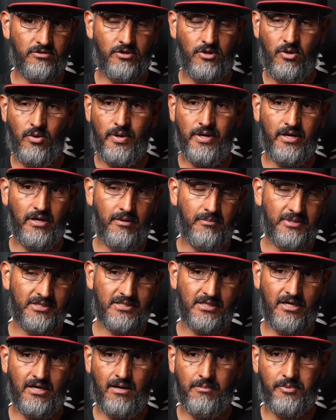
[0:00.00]
You're already gonna be
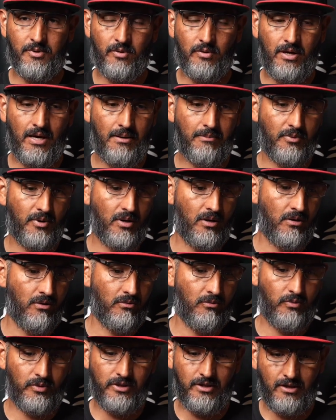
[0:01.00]
setting up your
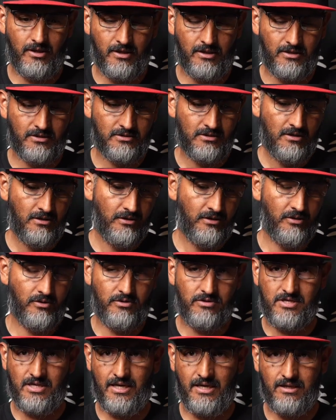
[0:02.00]
campground with us, your
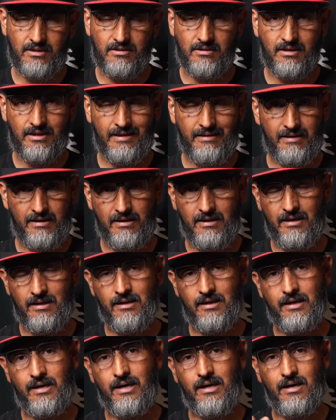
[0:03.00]
tent,
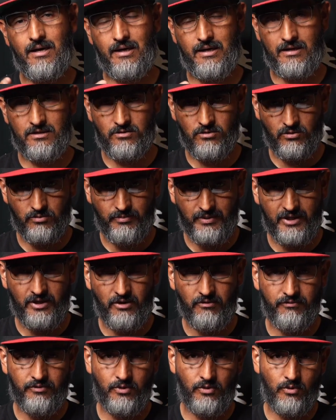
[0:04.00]
and again, like I told many
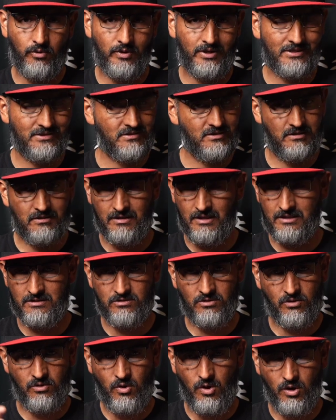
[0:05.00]
of you, there's
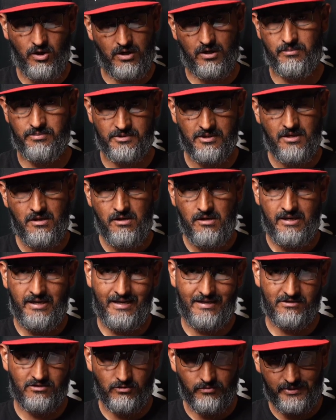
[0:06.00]
no hookups. It
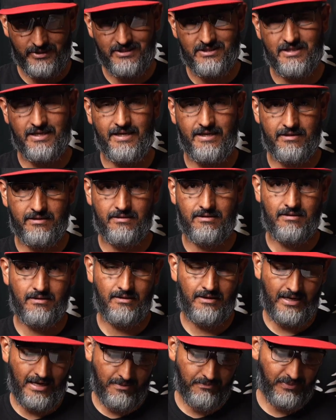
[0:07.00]
has to be tent
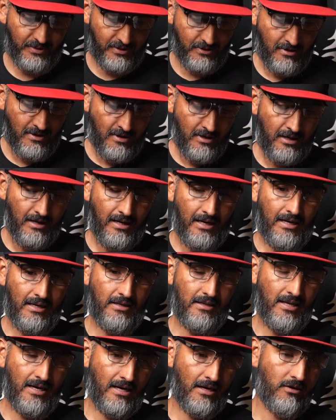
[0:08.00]
camping.
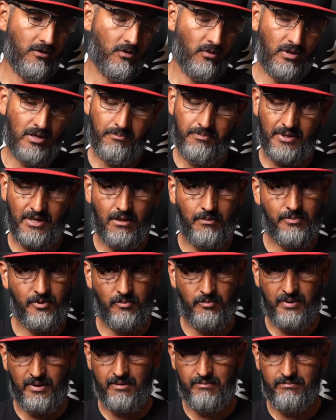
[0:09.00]
And there you can pick up your
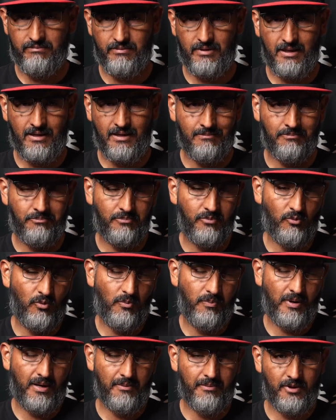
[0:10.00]
bib.
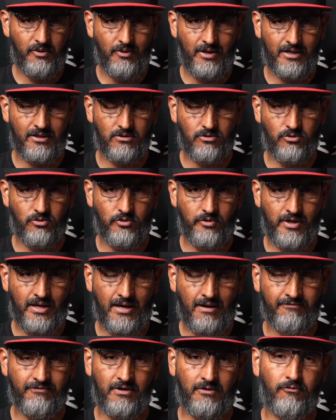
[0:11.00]
We'll probably be ready to do that
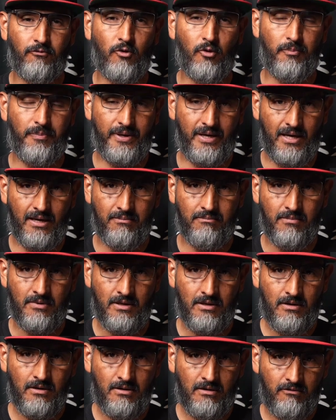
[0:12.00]
after 4 p.m.
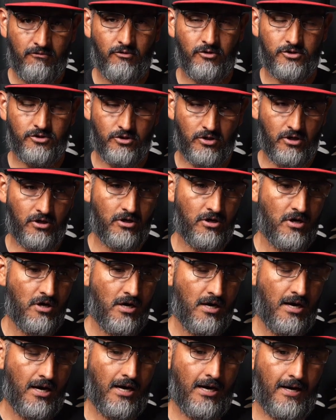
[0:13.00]
for sure.
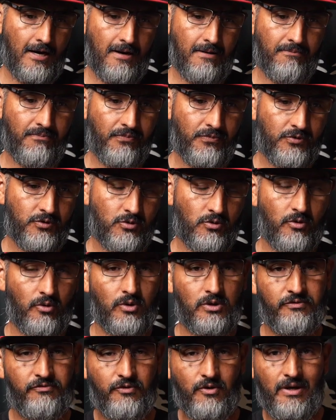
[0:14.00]
So
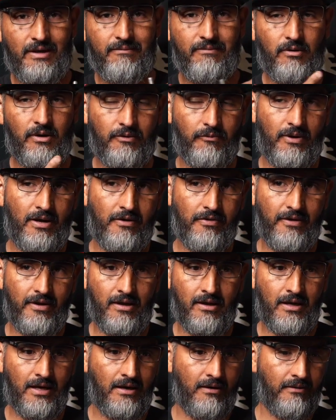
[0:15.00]
if you live around
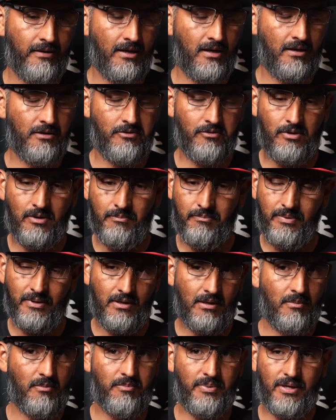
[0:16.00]
the area, you can
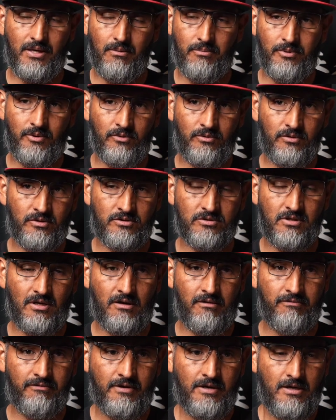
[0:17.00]
come pick up your
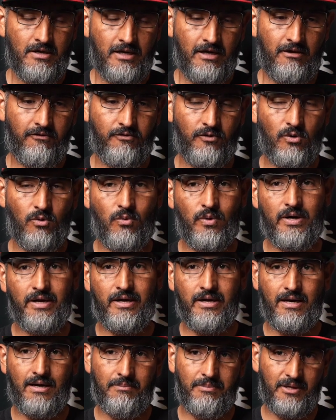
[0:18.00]
stuff if you don't want to
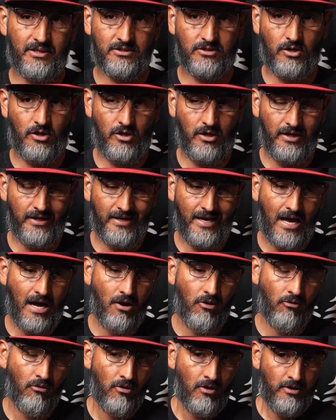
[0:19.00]
get up extra early.
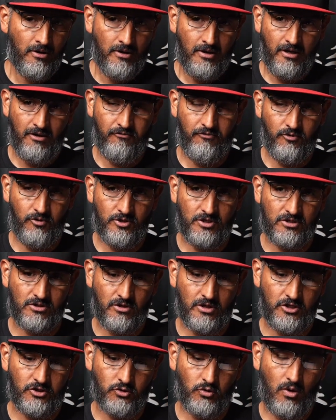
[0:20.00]
Now, if you're just
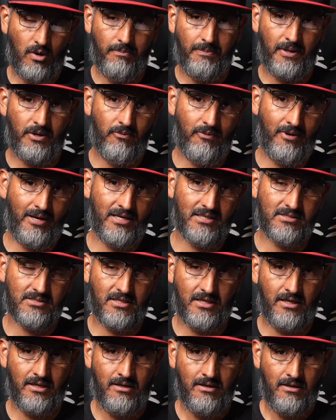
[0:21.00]
gonna show up on race
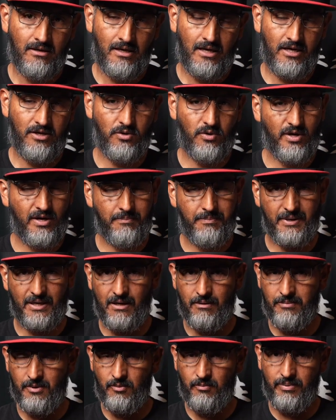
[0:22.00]
day and you need to pick
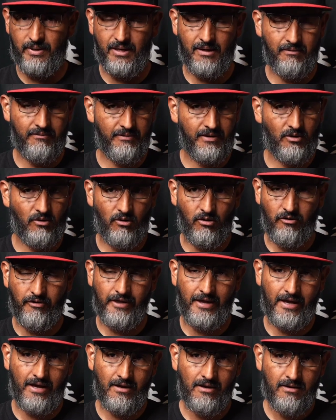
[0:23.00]
up your bib and all of
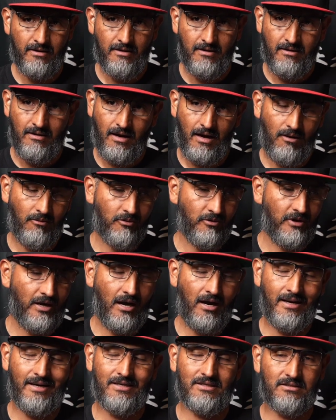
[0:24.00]
that, I will
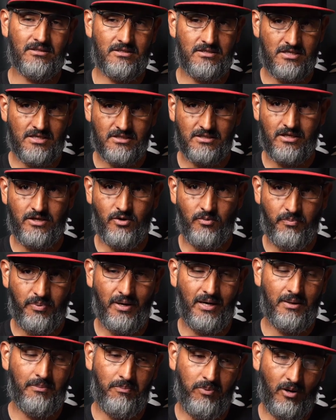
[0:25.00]
highly suggest that you
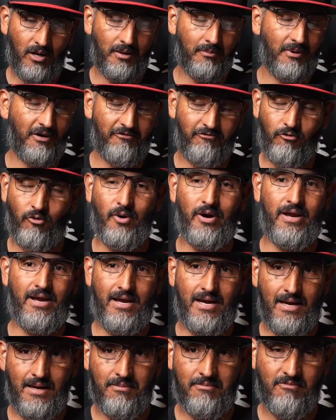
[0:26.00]
probably park by 4
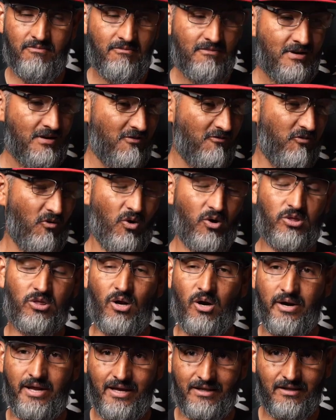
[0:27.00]
a.m.,
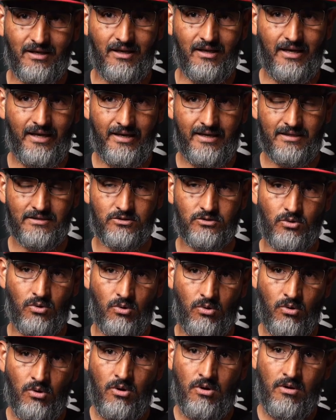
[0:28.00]
4:30 at the latest.
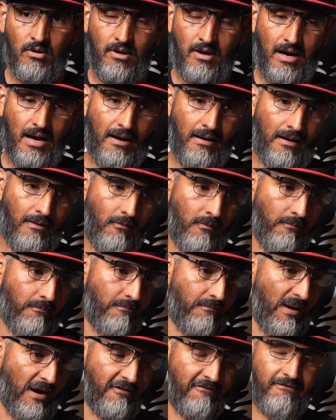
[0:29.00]
So
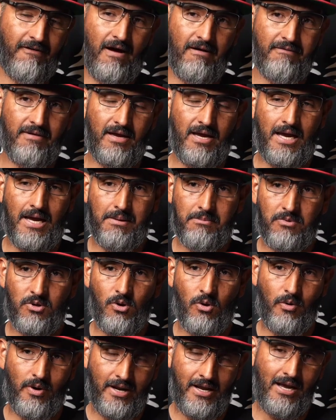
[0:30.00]
by 5 a.m.
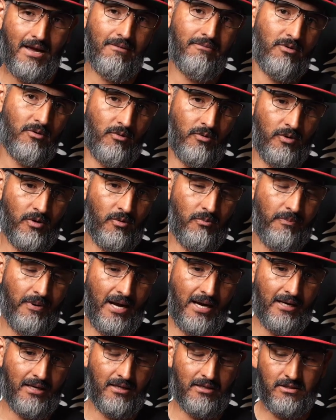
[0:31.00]
you already have your
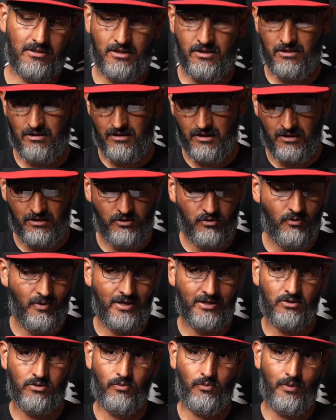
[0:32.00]
package and you're
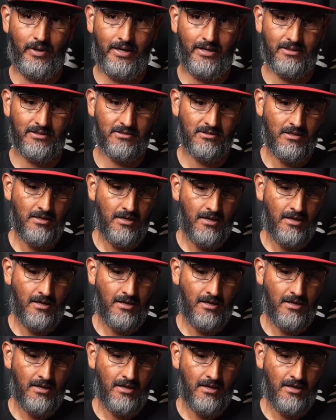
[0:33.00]
ready to race.